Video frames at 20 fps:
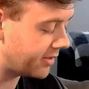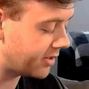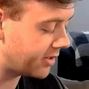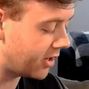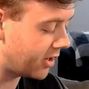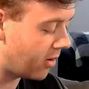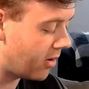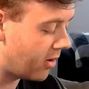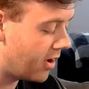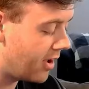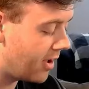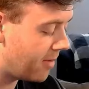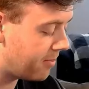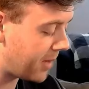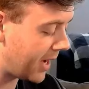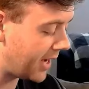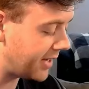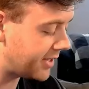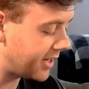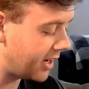So
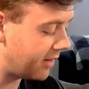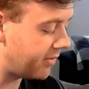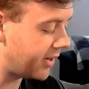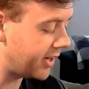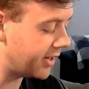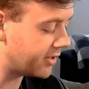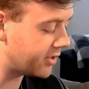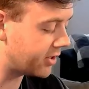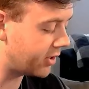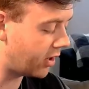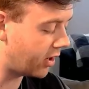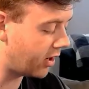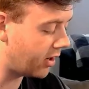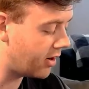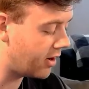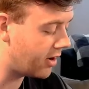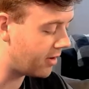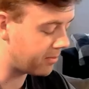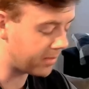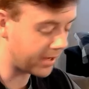base set
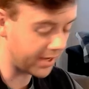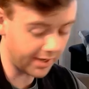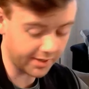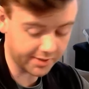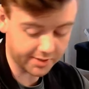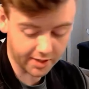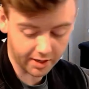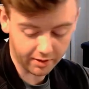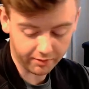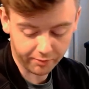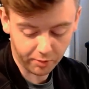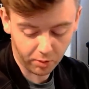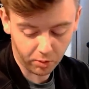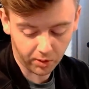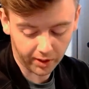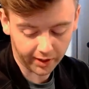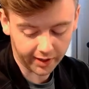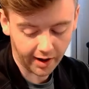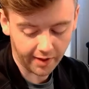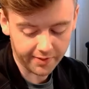Venusaur, PSA
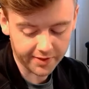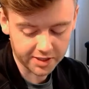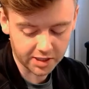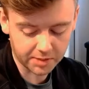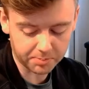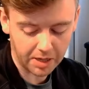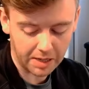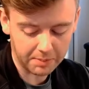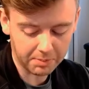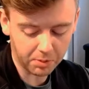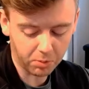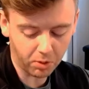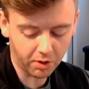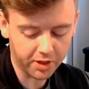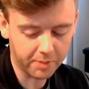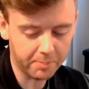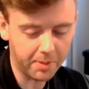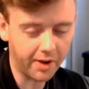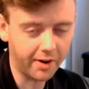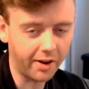4. Again, this is probably
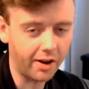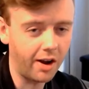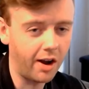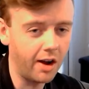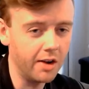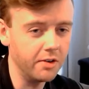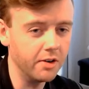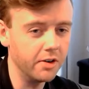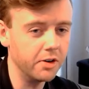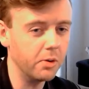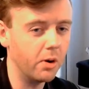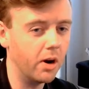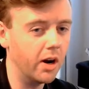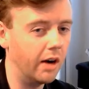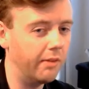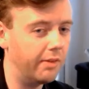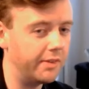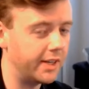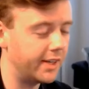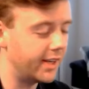worth about $100 to
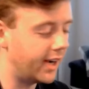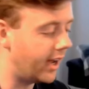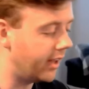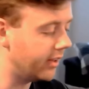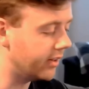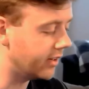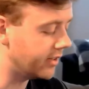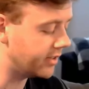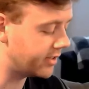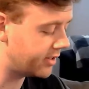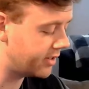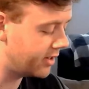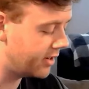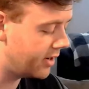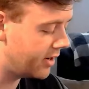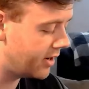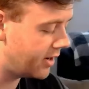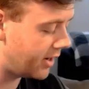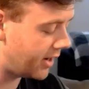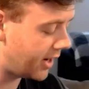
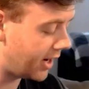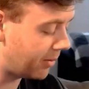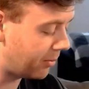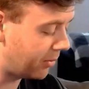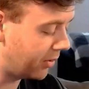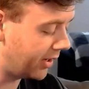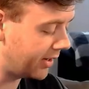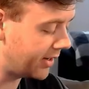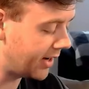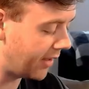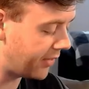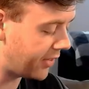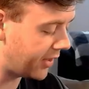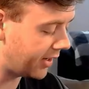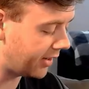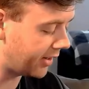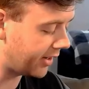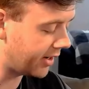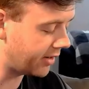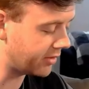$150. Really
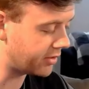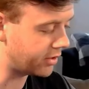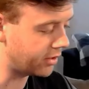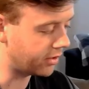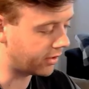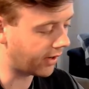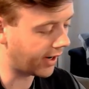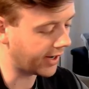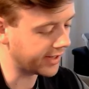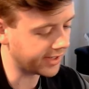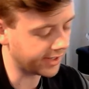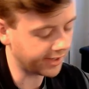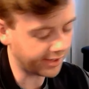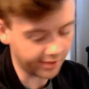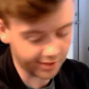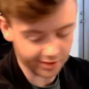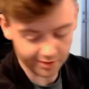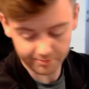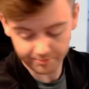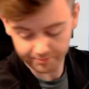nothing too crazy
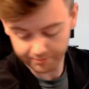here.